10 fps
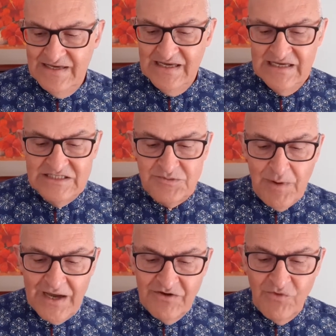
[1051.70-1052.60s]
In
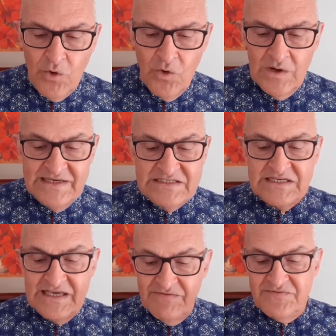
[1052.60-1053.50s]
spite of all his
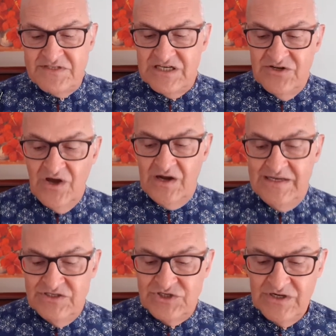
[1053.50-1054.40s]
gifts and
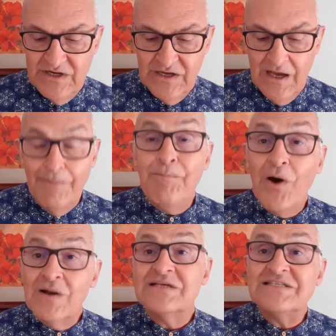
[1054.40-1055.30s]
knowledge,
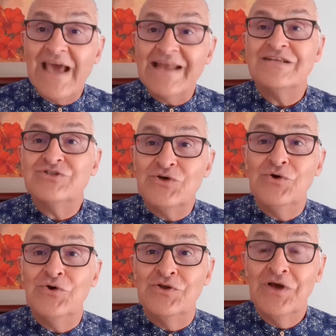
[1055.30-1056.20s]
Apollos hadn't heard